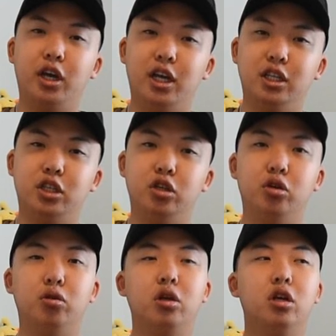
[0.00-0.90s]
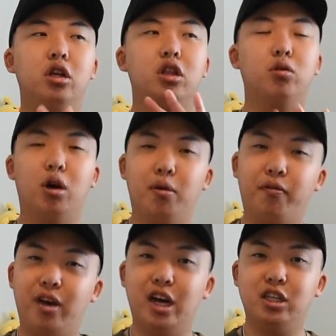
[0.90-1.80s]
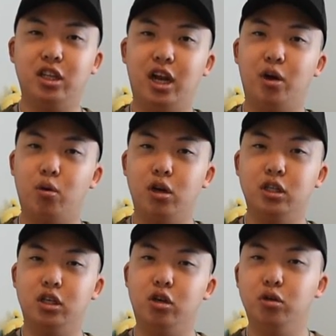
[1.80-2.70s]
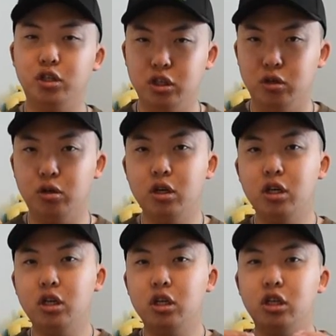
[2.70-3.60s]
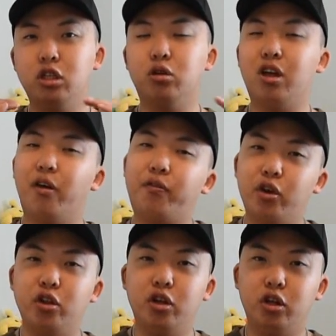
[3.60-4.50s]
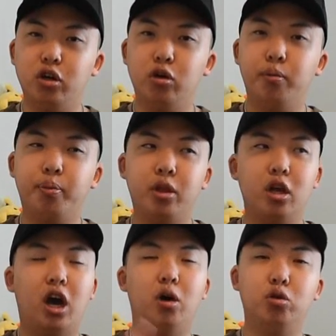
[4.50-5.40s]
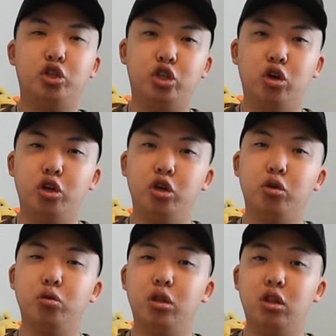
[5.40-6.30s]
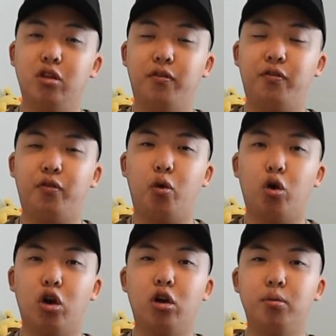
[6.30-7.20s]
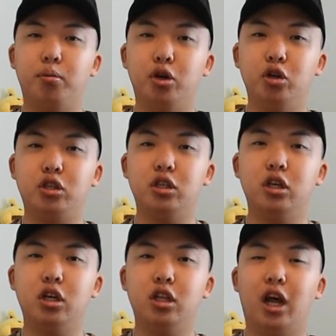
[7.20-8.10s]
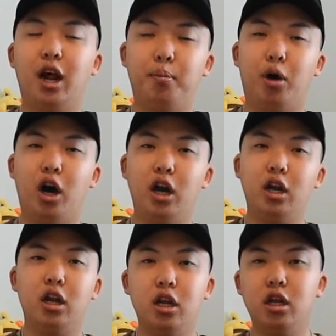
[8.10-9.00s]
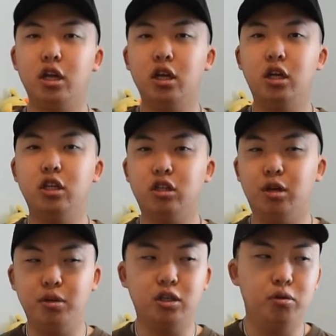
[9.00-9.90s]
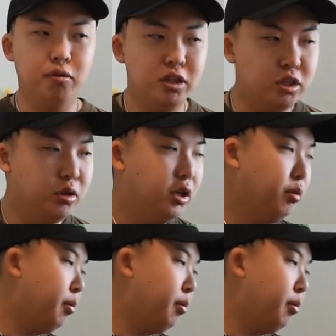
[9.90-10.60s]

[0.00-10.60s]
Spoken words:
into the realm of fashion that I wanted to go into. So without further ado, I will show you the 4 boots that I bought. So let me just move into it.